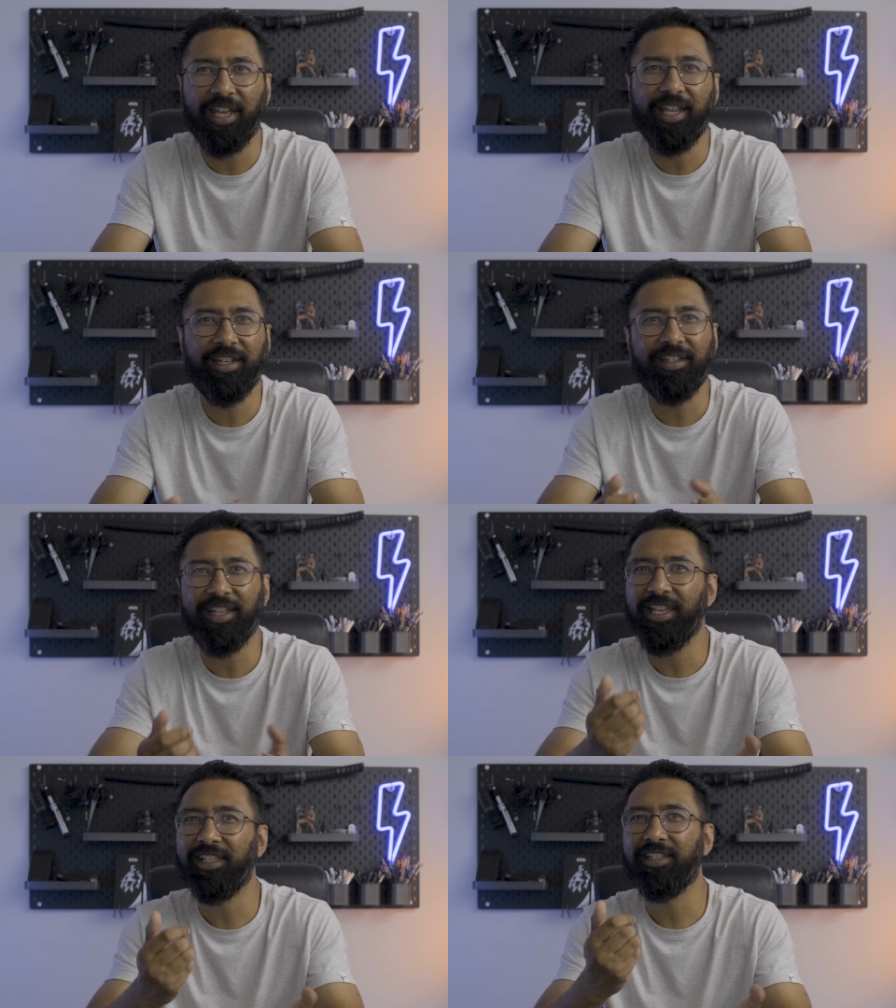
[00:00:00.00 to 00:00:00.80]
and
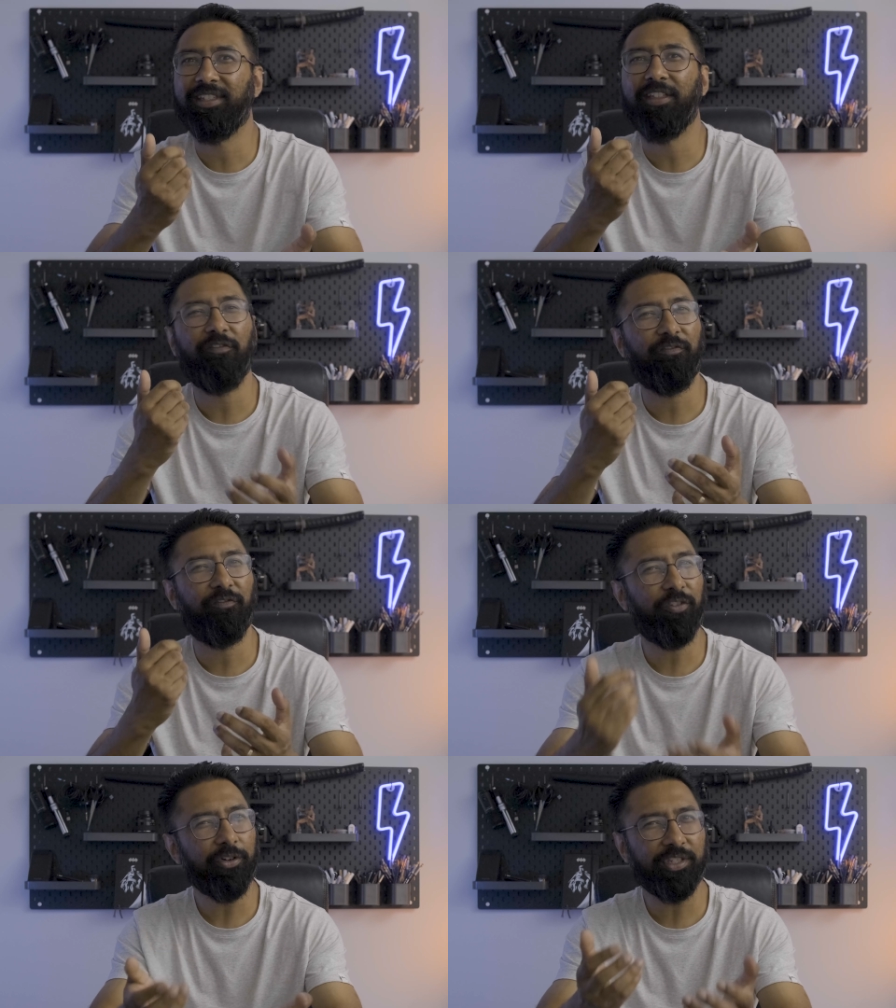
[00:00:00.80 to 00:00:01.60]
it's the
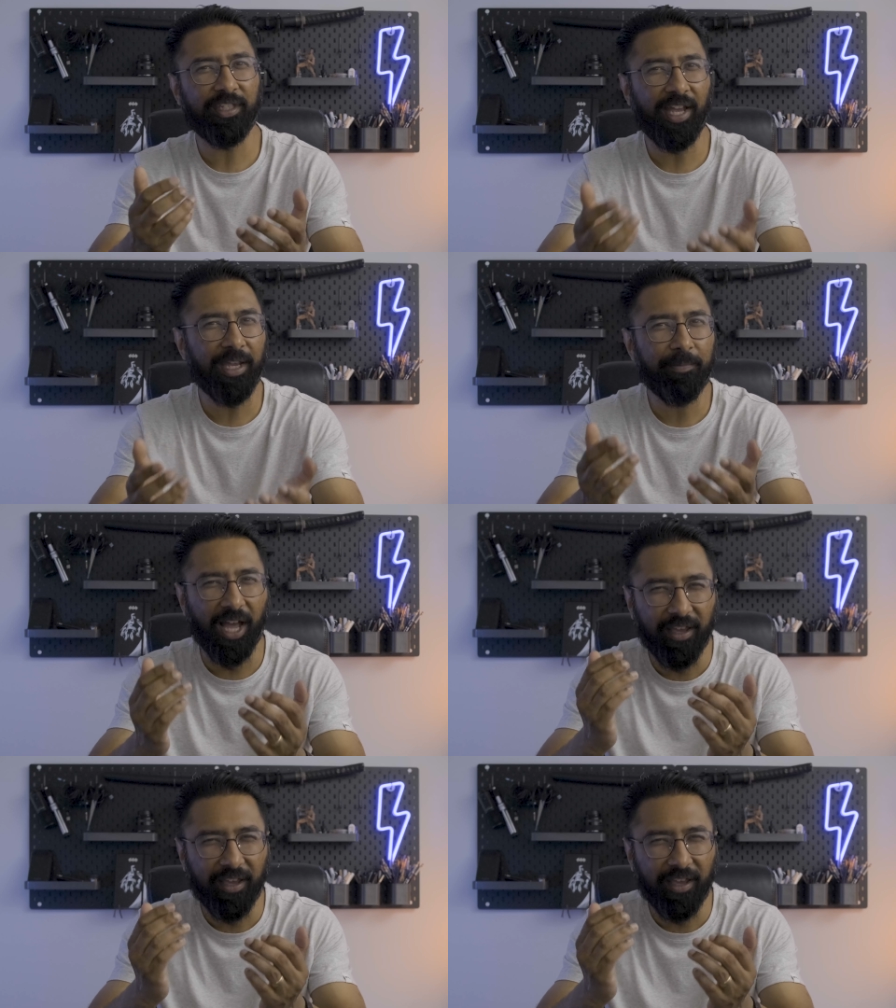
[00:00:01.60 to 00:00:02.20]
first time